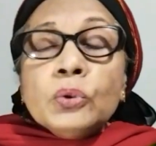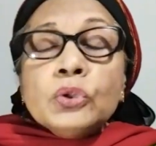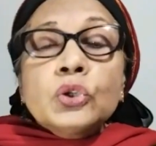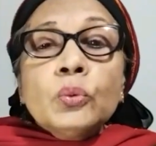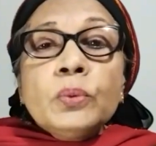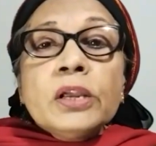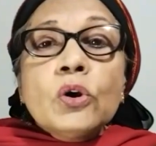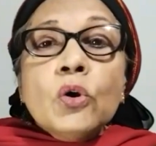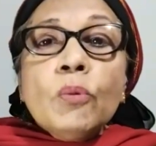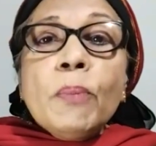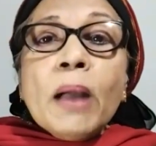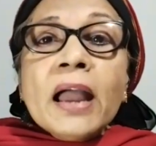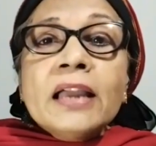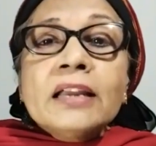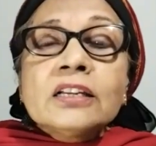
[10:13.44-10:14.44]
So we go
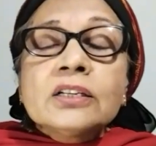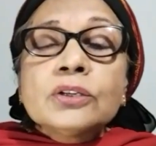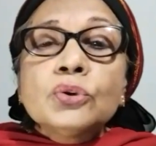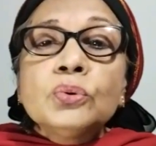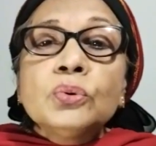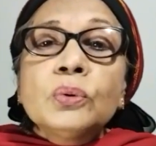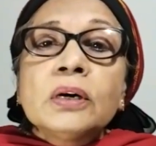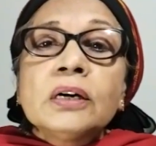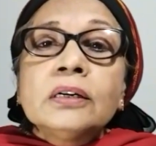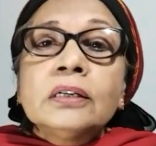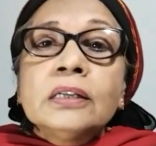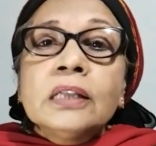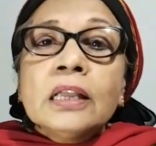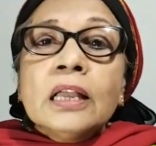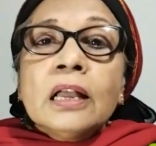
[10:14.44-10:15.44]
back
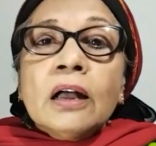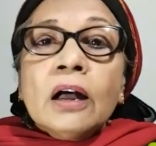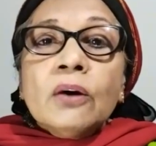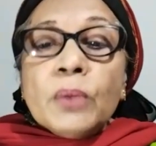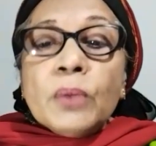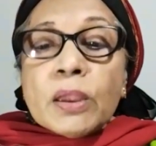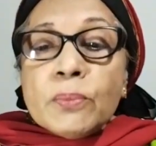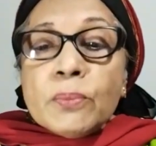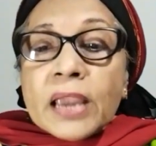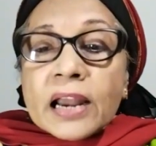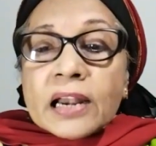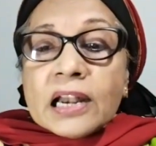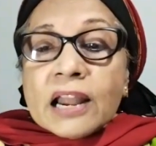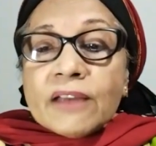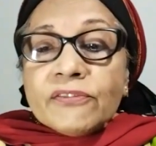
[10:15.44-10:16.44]
to where we
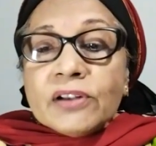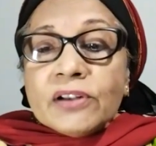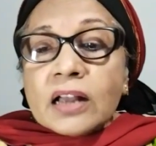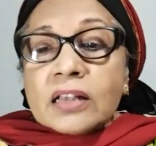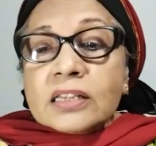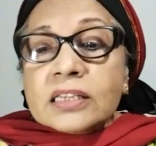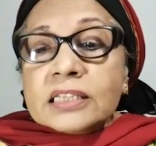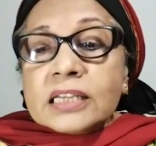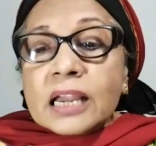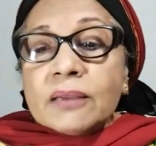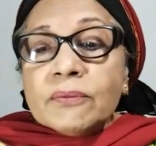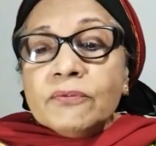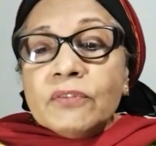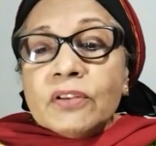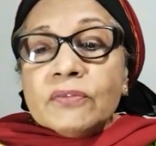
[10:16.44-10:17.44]
had left last
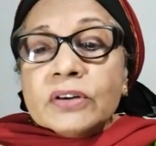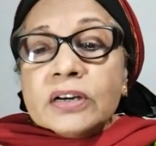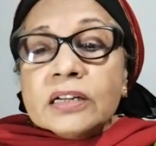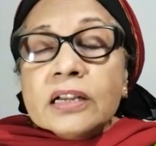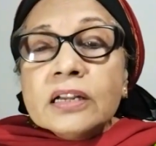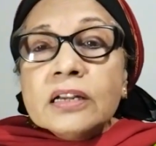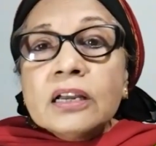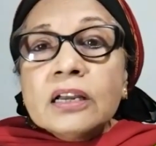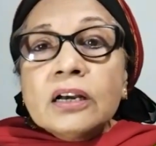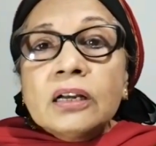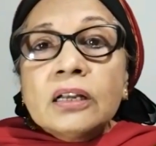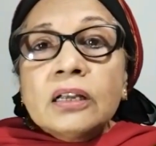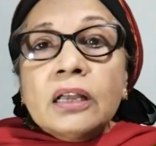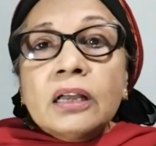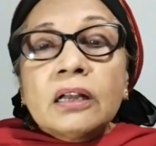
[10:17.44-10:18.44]
time. We were in
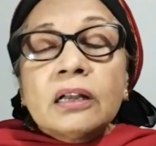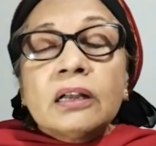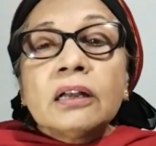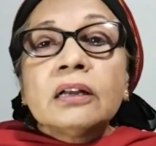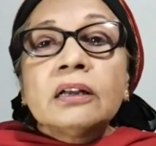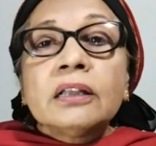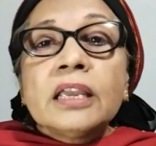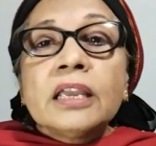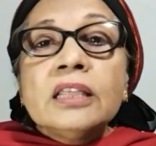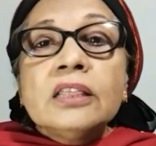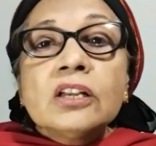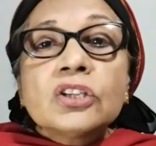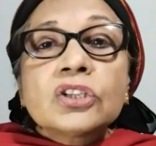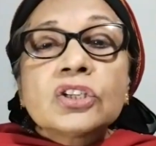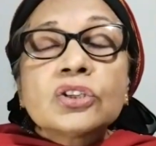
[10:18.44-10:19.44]

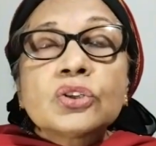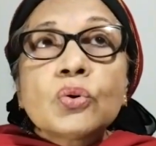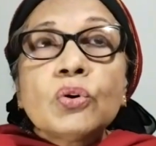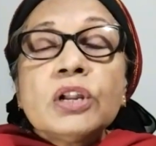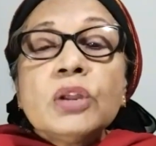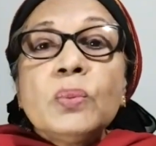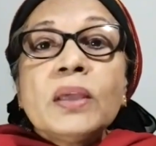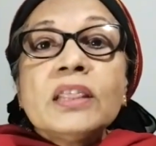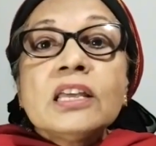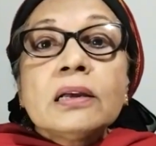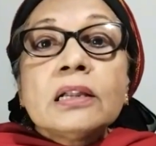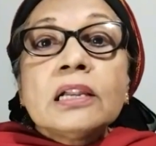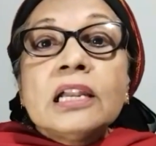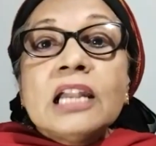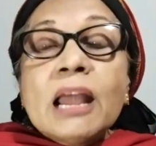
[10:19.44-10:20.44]
the story where
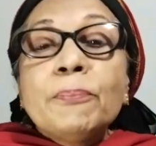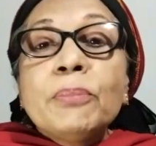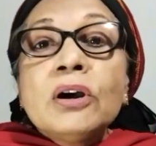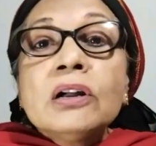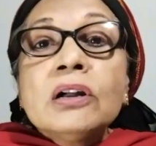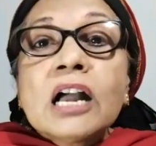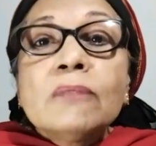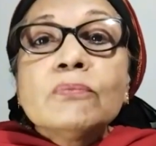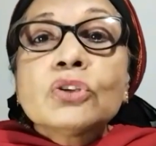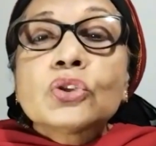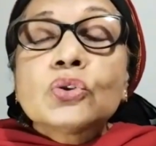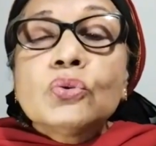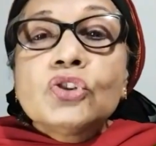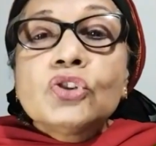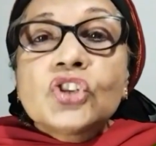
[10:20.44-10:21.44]
the leper comes
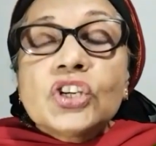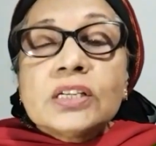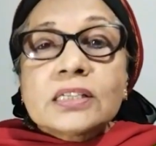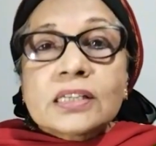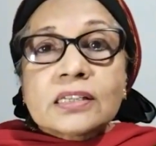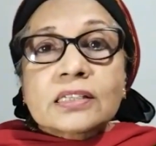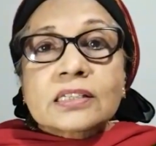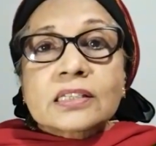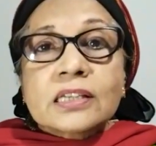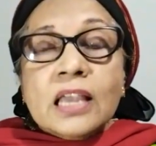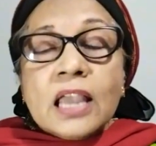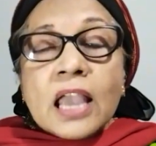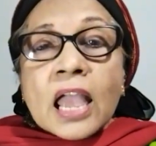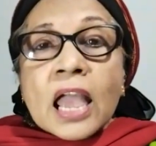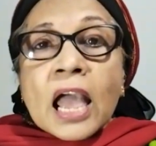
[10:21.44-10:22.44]
to Jesus.
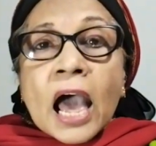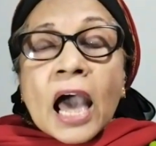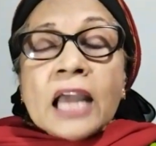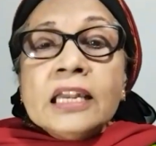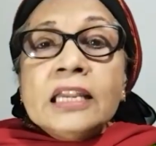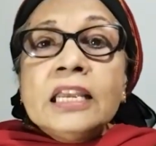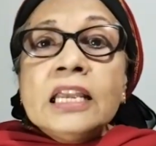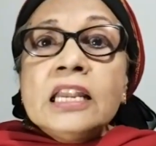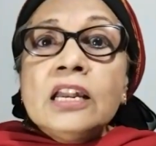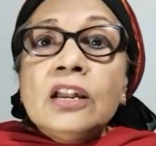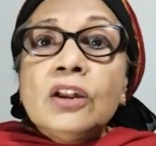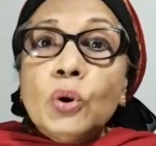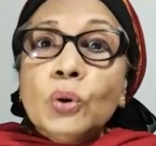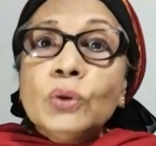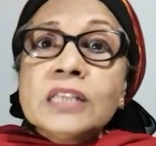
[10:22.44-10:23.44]
And he
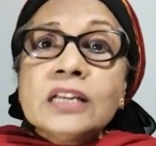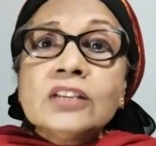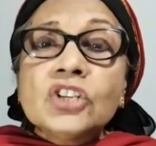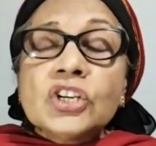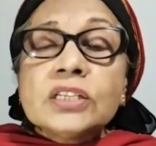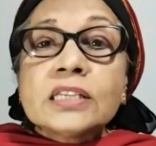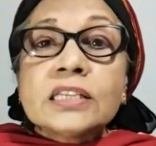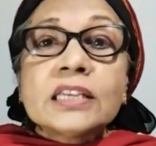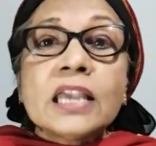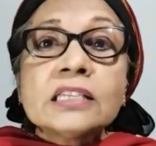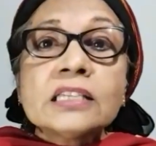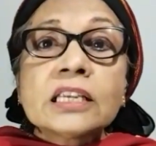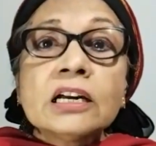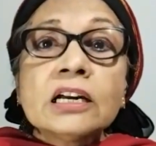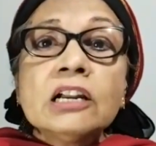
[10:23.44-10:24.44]
knows that Jesus, he
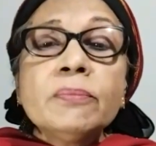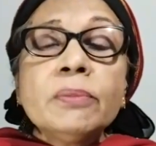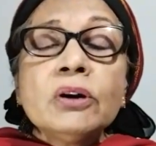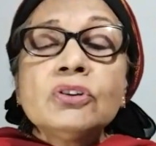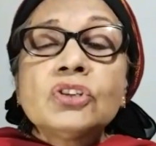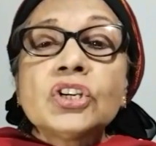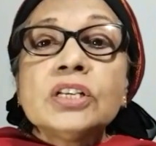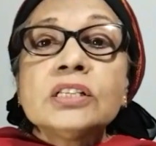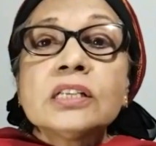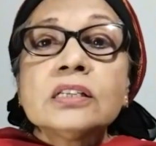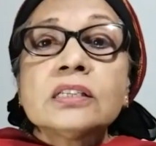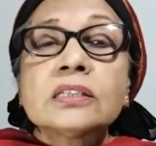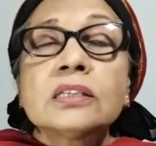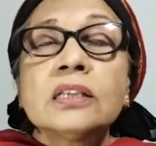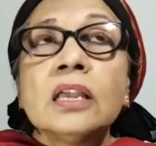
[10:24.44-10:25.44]
has heard about
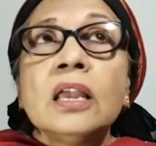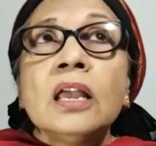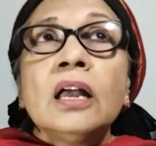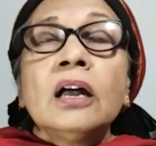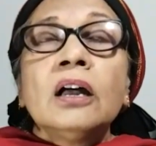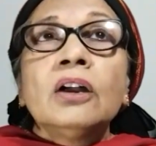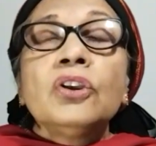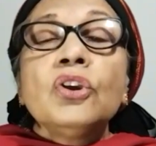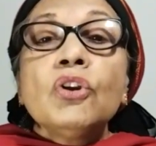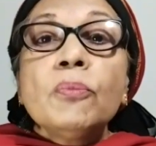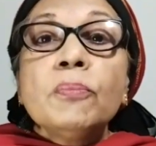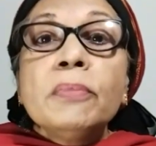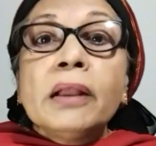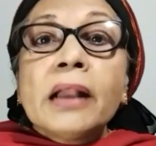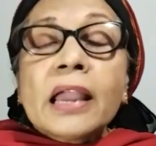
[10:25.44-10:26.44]
Jesus,
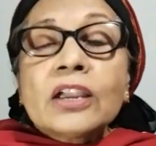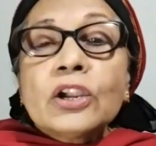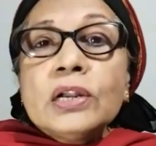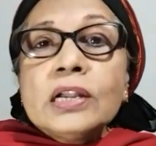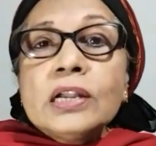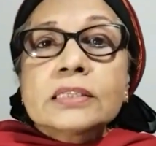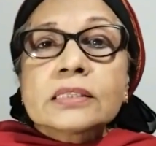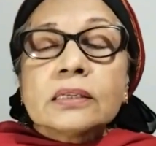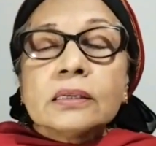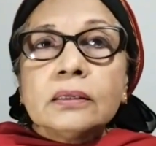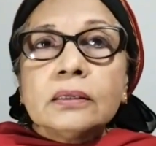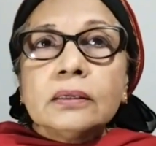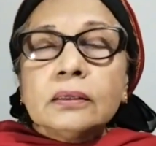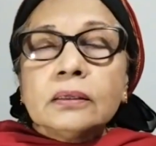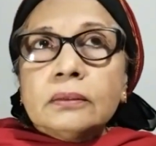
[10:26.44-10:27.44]
miraculous,
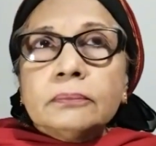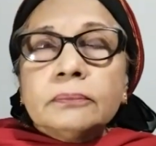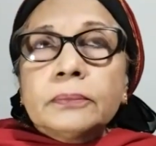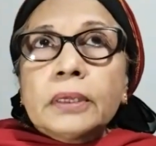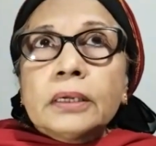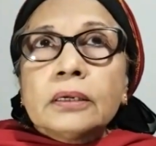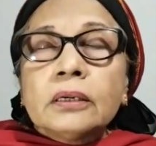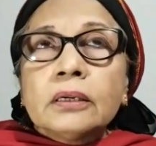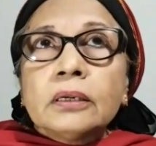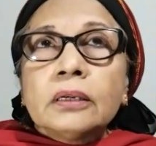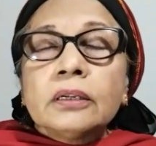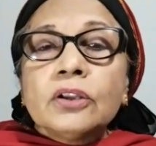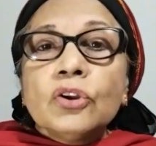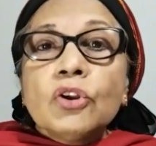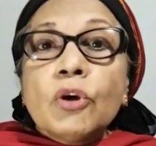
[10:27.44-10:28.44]

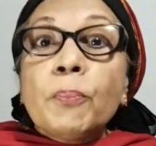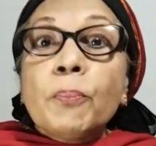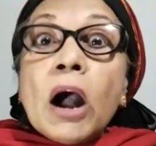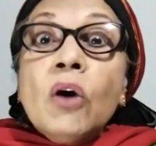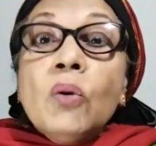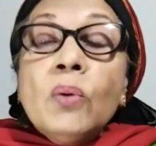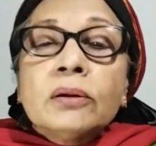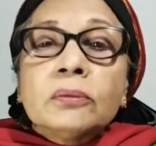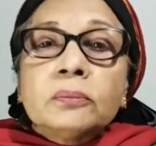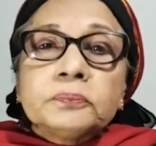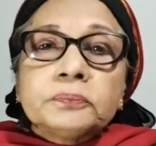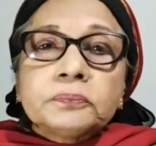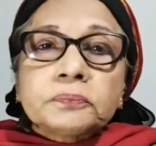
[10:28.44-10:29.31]
power.